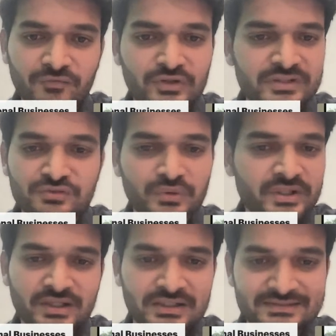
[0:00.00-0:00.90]
for this
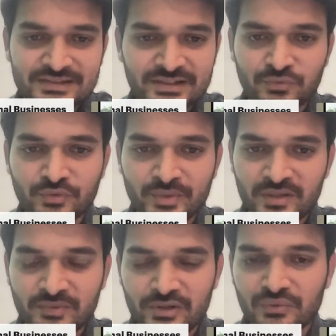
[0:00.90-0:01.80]
only a consultant would be
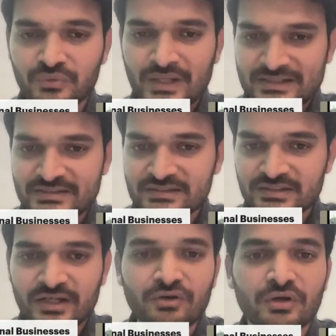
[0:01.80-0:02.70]
able to assist,
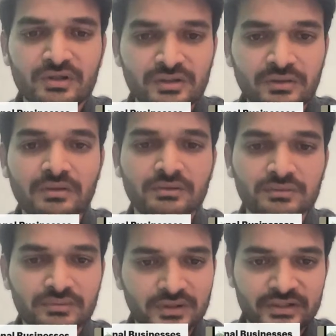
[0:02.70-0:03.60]
and not the
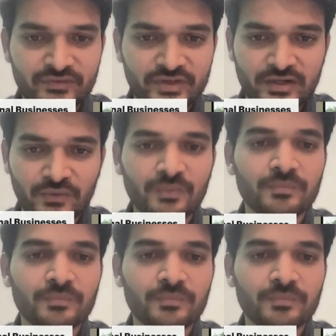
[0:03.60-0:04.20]
other way around.